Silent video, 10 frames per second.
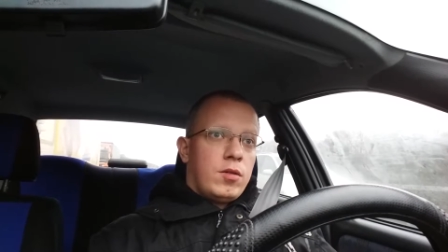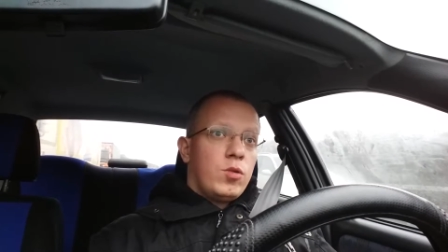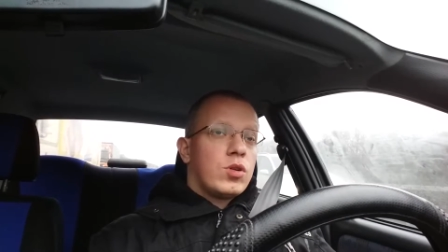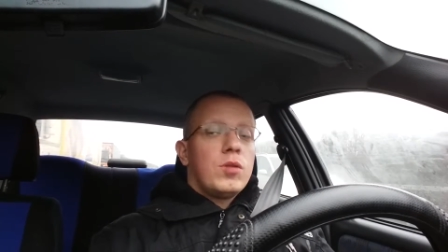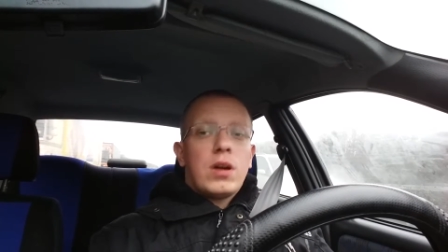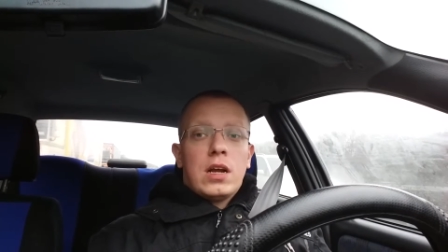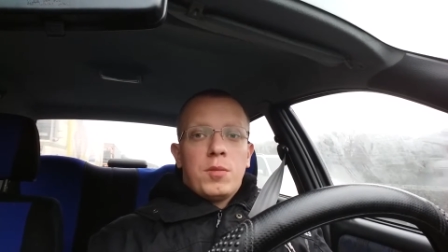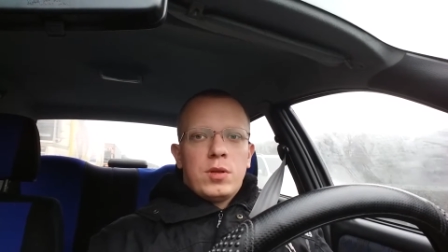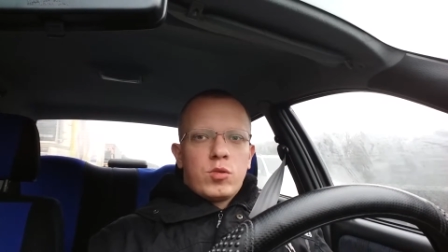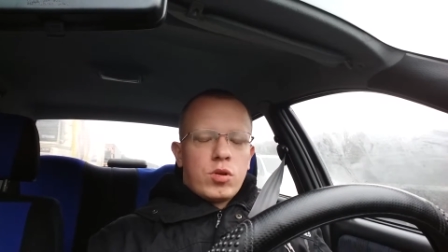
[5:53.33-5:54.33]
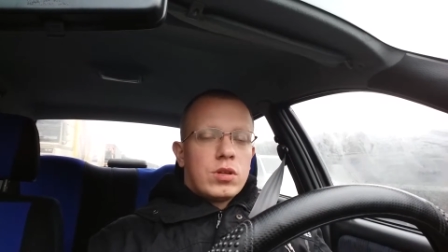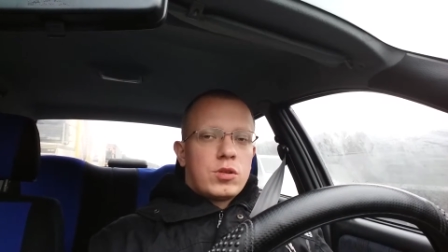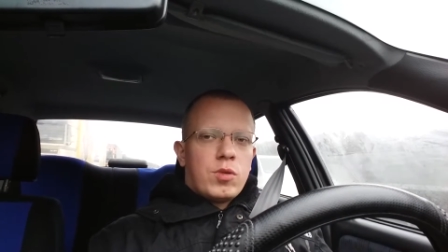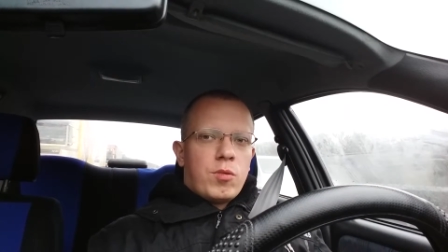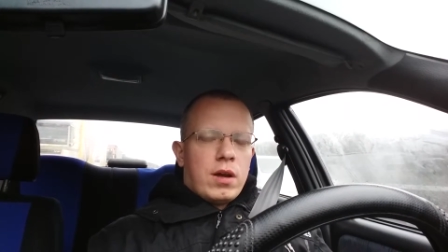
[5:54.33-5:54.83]
You are able to
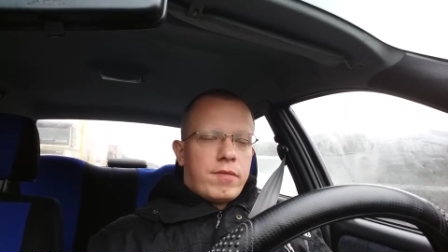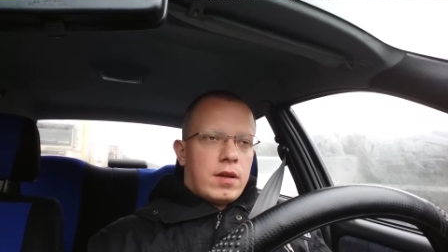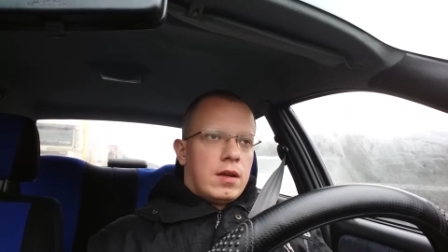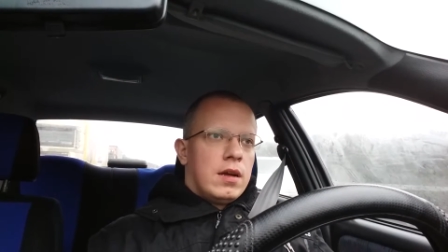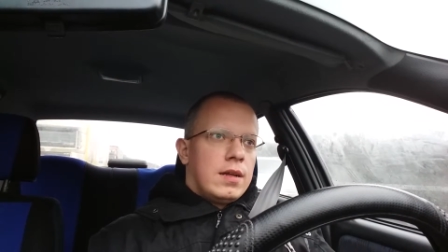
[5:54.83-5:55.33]
connect to a Wi-Fi.